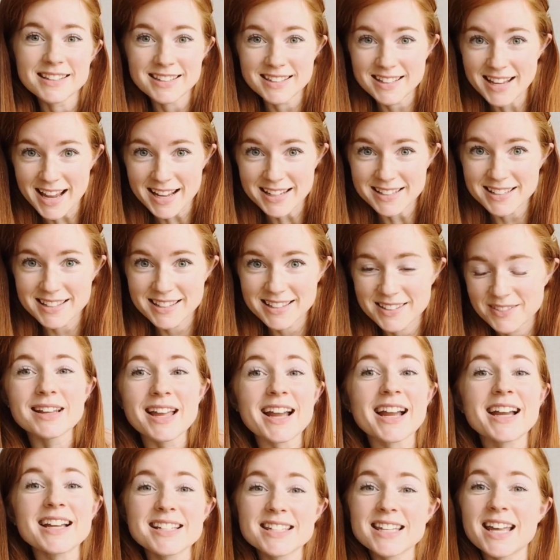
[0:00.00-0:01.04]
Yes,
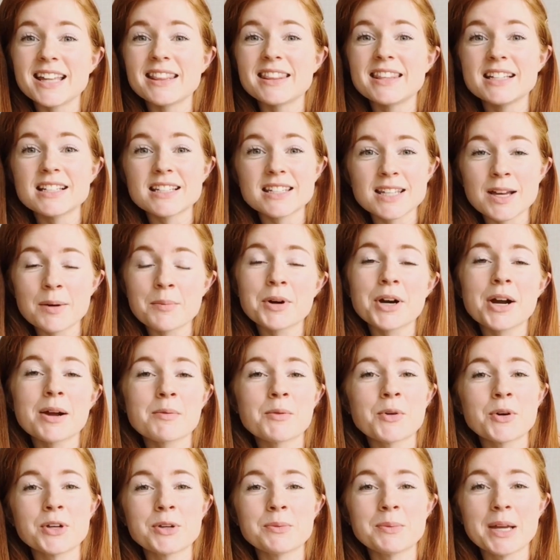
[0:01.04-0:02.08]
like I said, this summer I'm
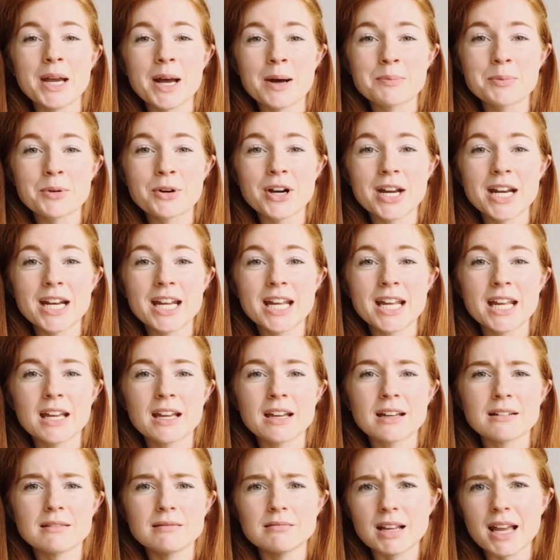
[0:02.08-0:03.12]
going to be
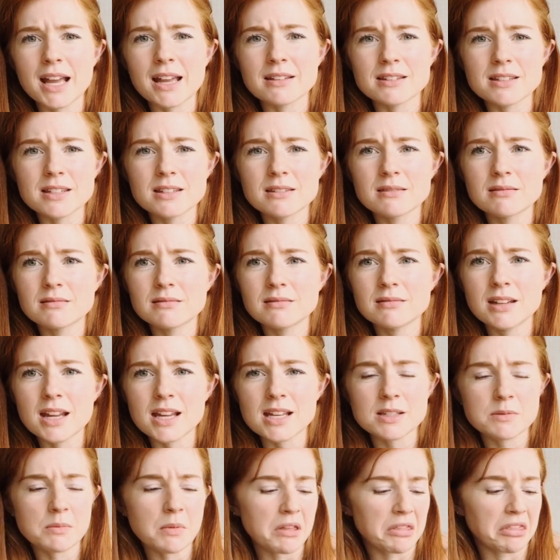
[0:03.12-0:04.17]
upgrading, I guess
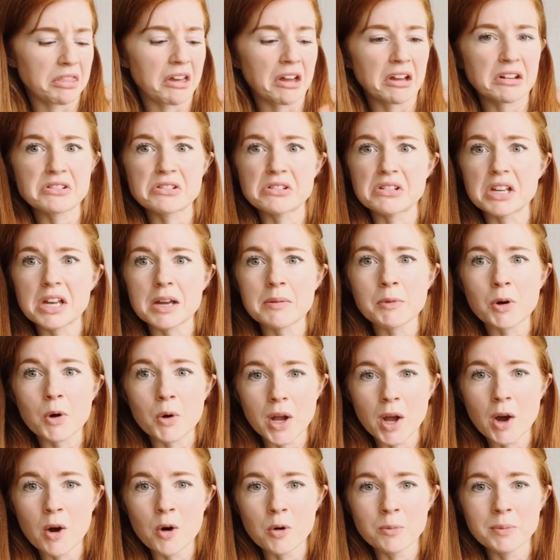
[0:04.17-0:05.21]
next month actually, I'm
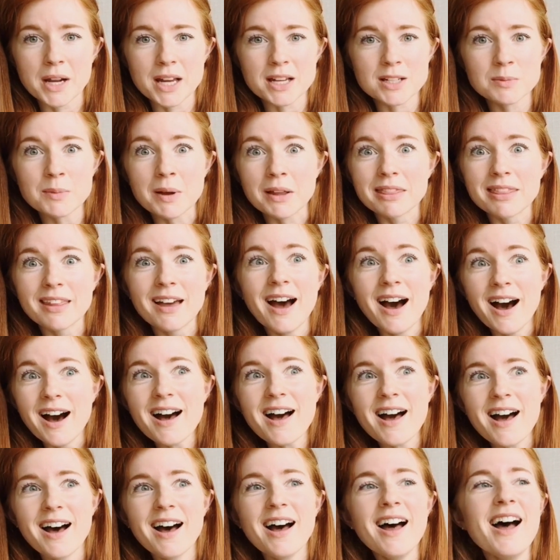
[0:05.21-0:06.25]
going home next month.
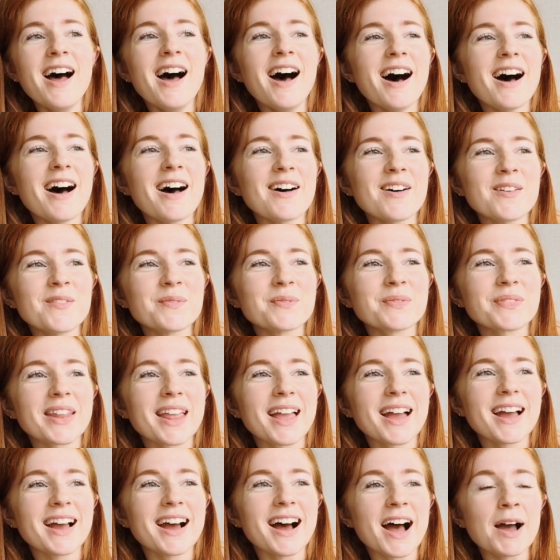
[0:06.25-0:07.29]

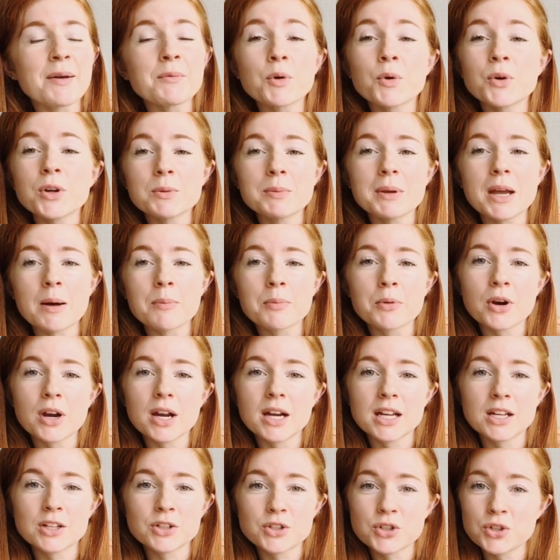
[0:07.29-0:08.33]
I'm going to be
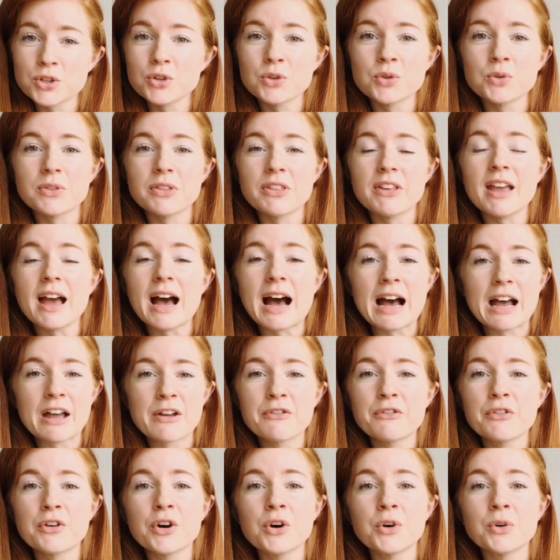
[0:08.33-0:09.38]
upgrading to the
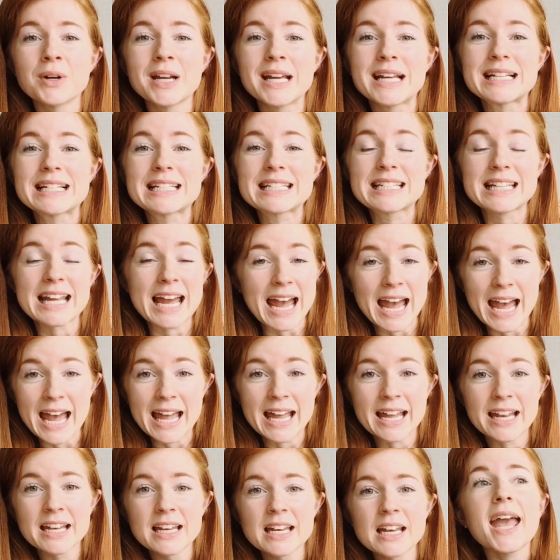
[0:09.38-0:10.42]
iPhone
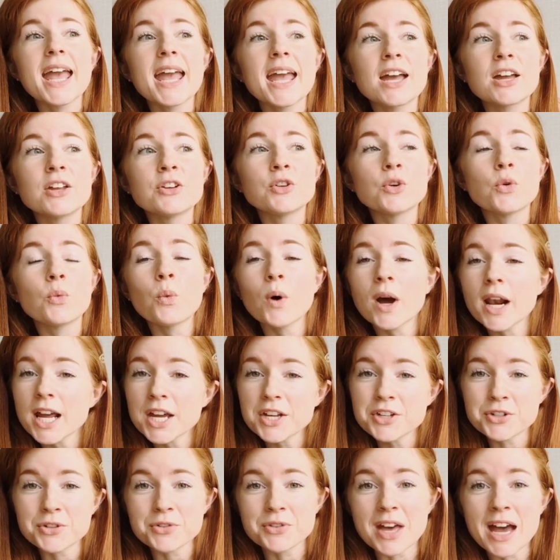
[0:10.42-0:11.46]
10, and when I
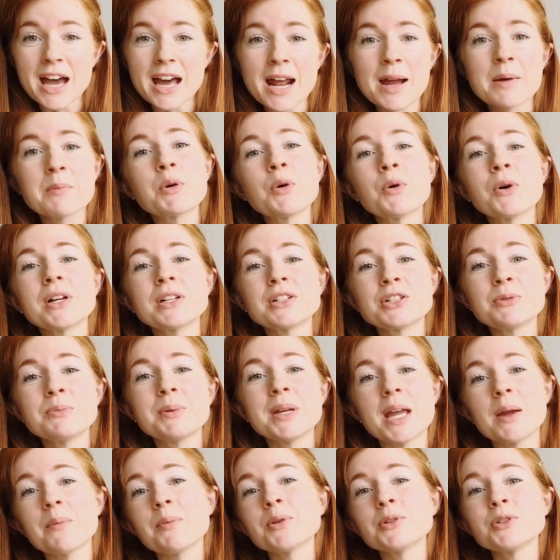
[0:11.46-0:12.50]
do that, I'm going to
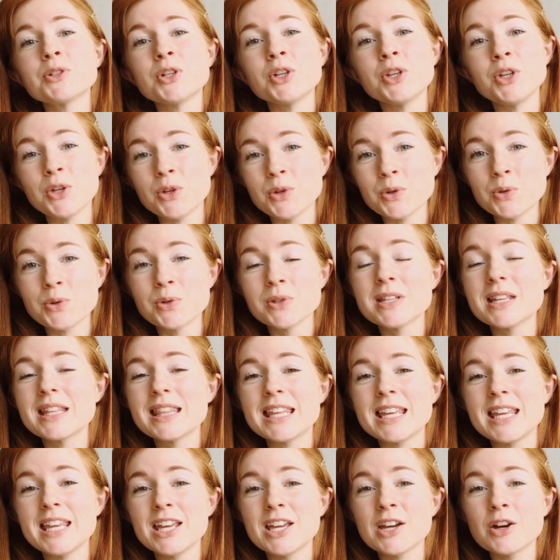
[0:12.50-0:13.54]
be able to use
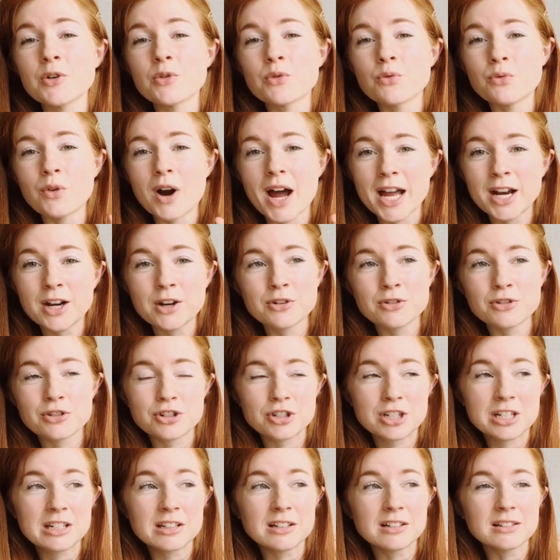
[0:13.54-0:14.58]
the Rhino
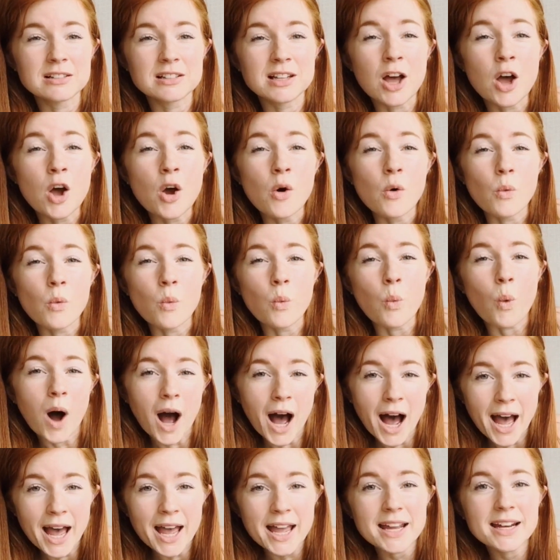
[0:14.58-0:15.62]
Shield
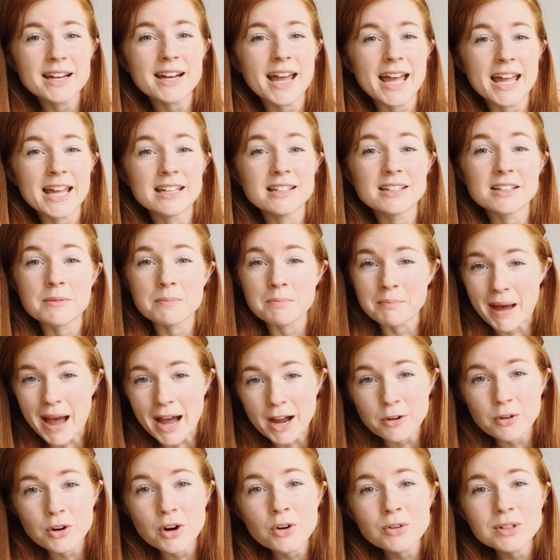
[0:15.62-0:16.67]
wide and
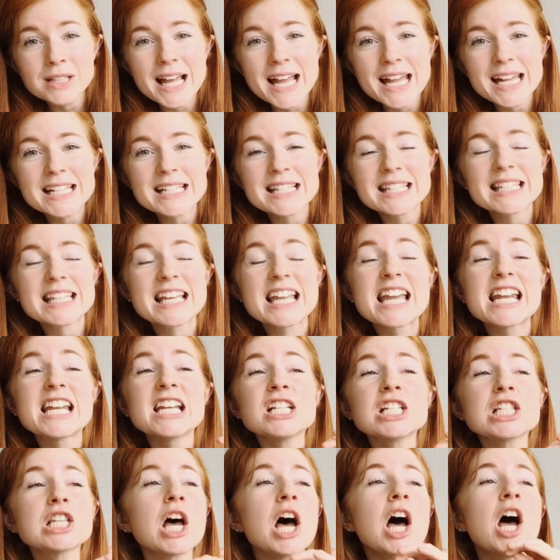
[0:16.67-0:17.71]
macro lens. It
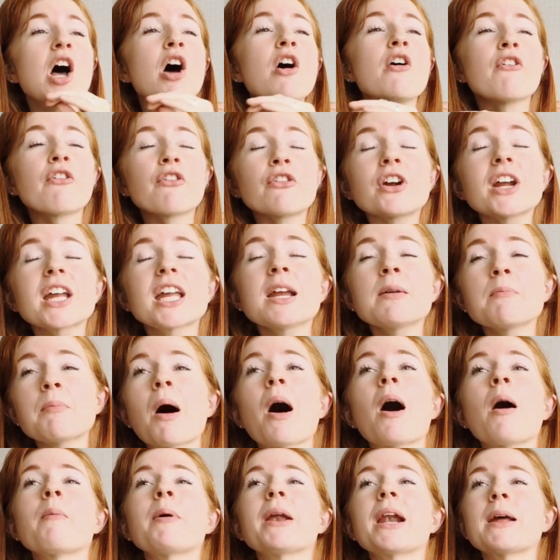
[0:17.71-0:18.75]
is freaking
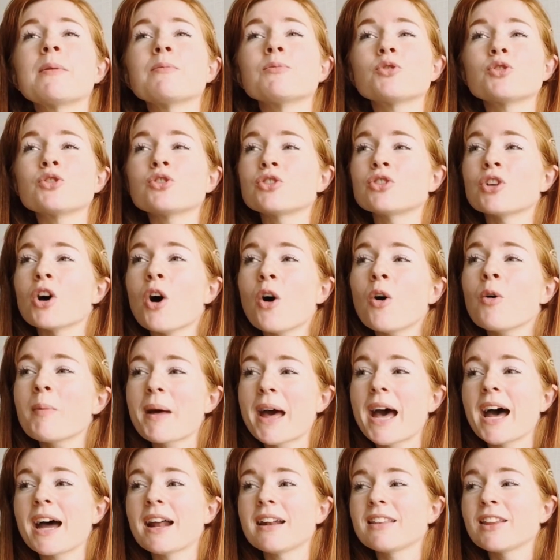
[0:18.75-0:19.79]
bomb, and I'm so
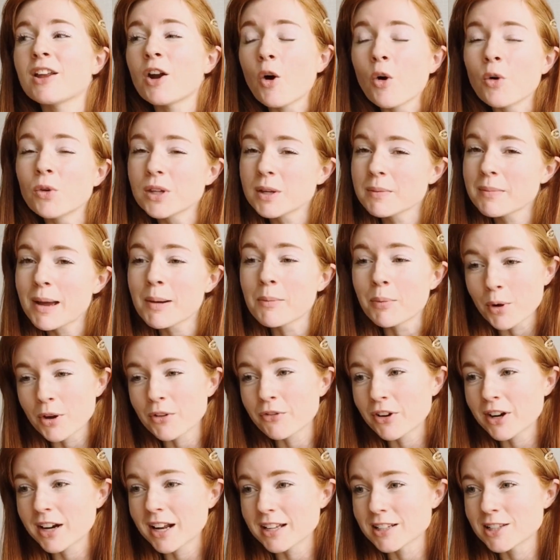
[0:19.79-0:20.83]
mad that only my
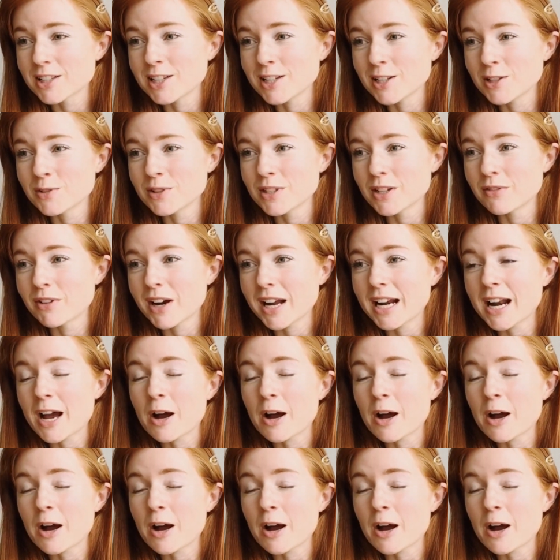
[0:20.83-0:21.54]
boyfriend gets to use it right